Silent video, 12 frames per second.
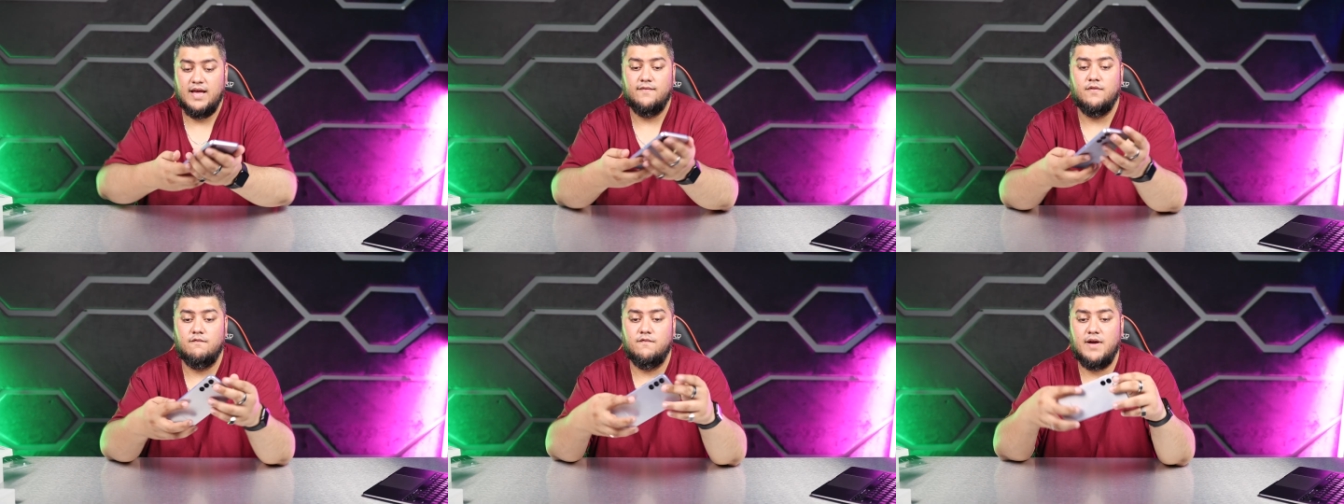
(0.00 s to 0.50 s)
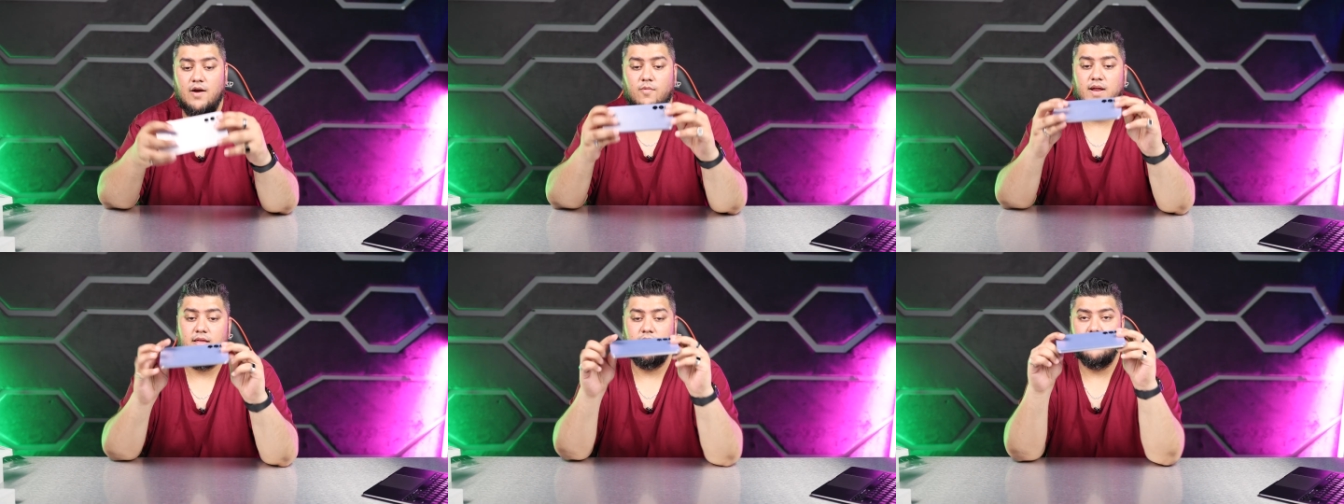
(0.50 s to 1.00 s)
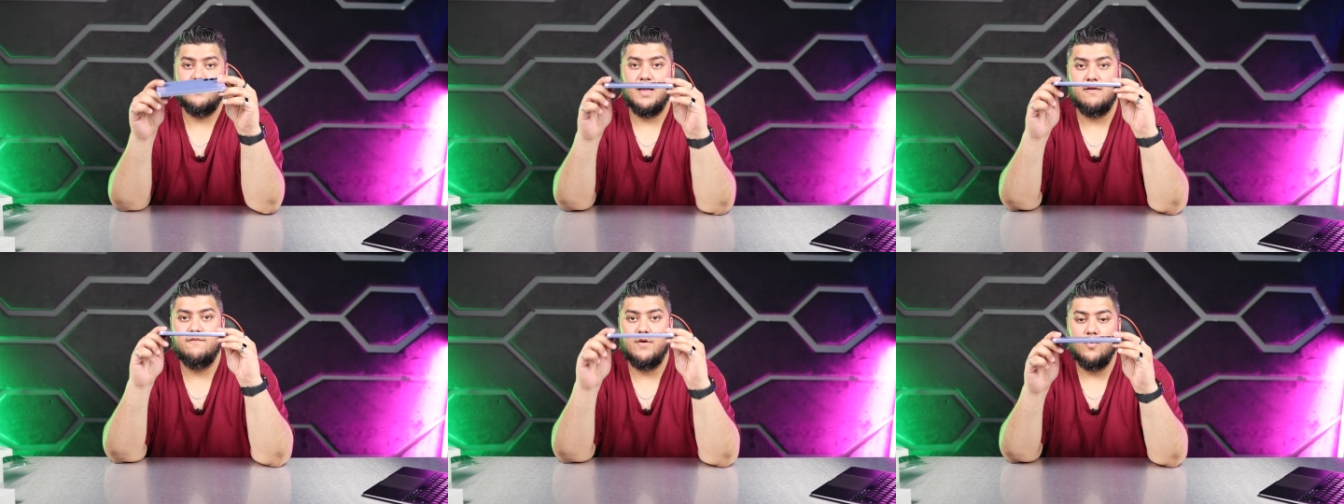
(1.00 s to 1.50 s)
have a very
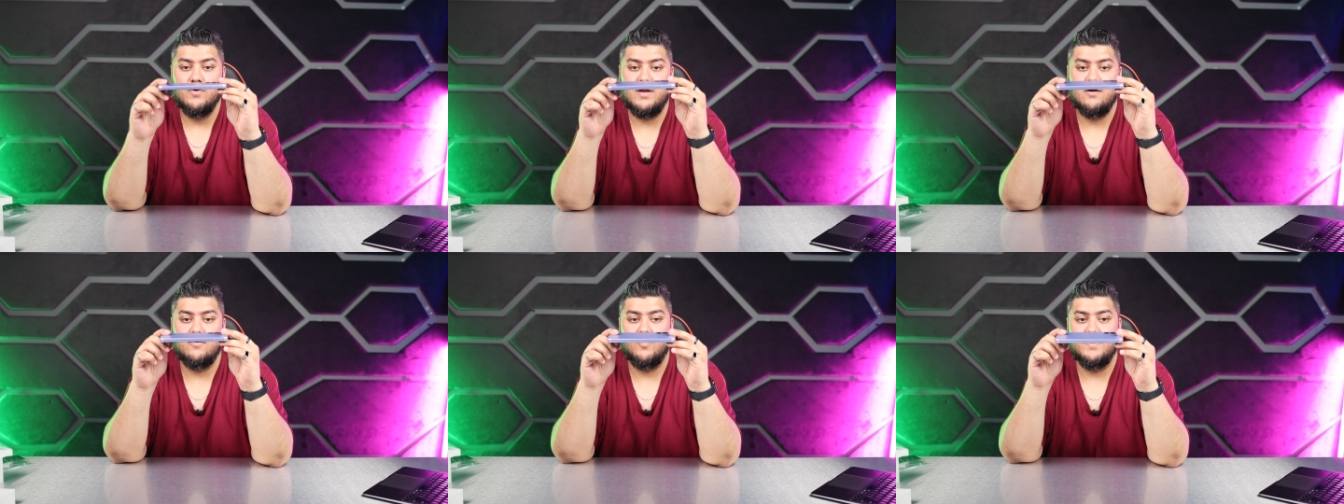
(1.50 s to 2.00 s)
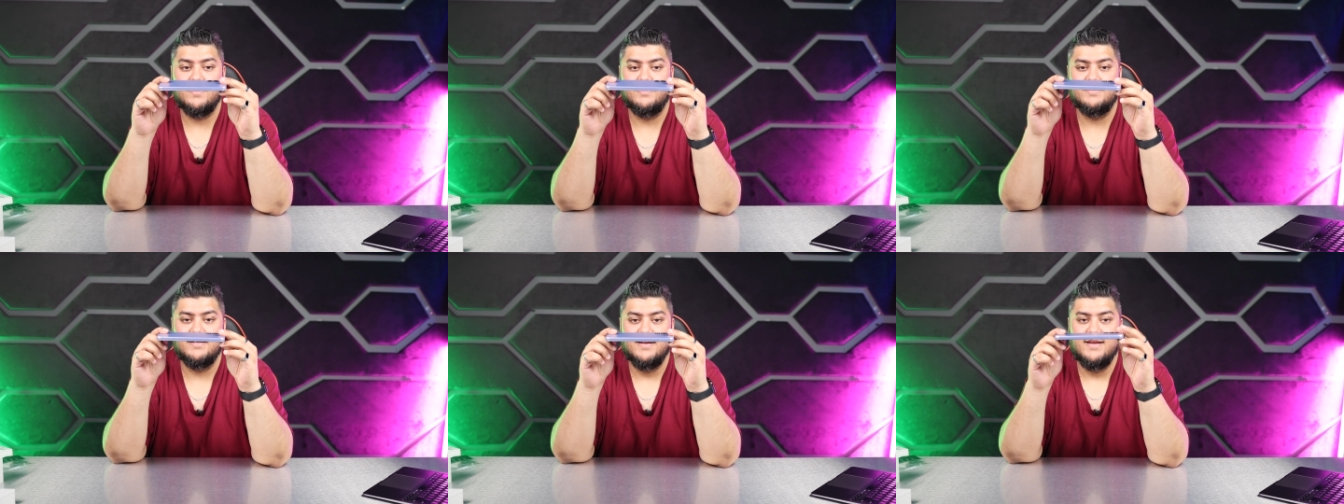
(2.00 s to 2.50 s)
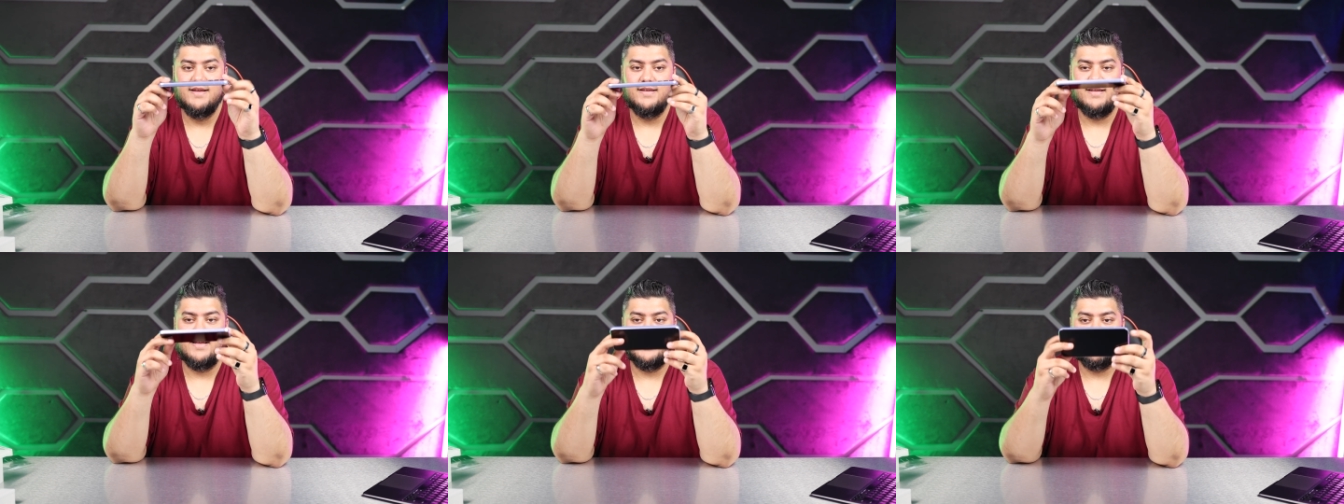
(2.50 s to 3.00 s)
thick phone here with us,
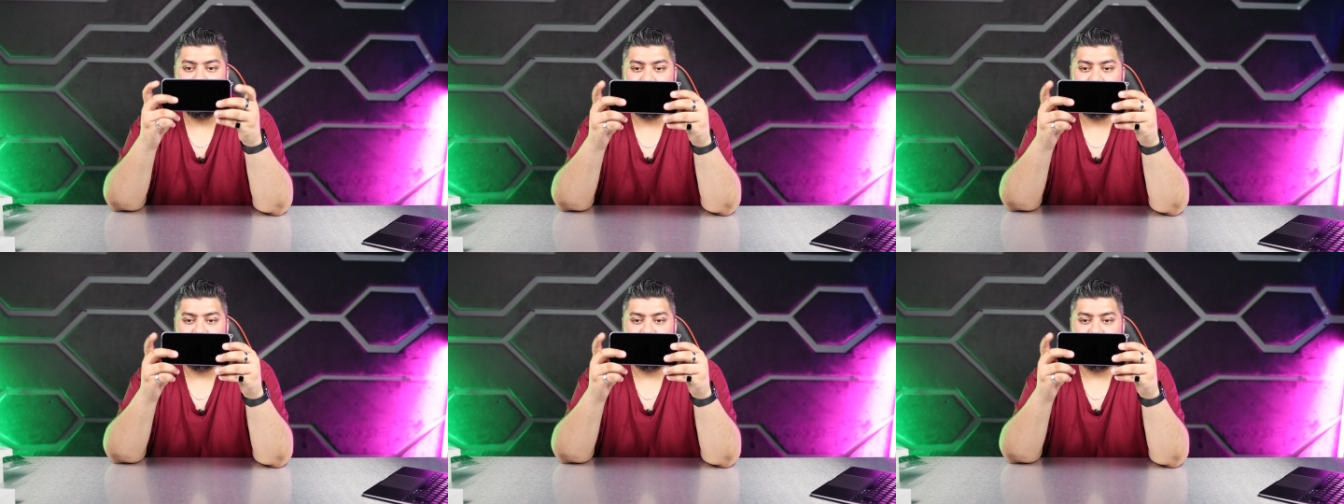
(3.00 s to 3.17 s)
and